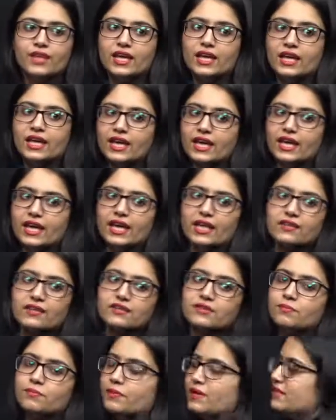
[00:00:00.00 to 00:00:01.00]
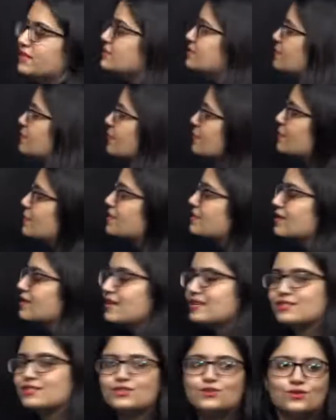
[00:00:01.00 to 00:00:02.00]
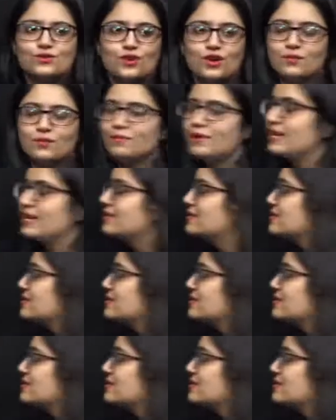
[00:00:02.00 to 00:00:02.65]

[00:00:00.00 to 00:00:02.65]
Yes, please remember this. Do not make the